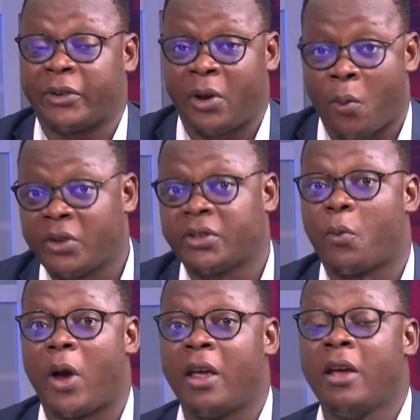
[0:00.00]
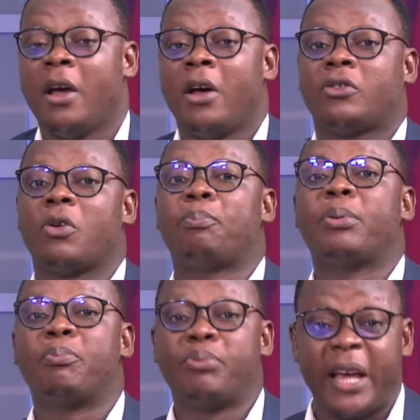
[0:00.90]
They went away to
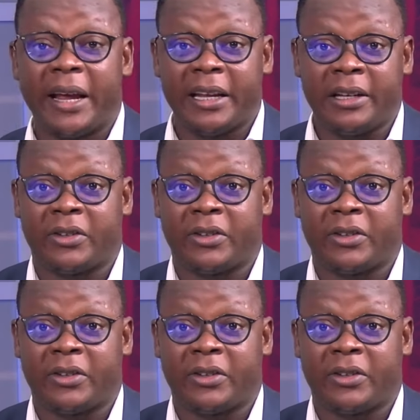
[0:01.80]
Bibiani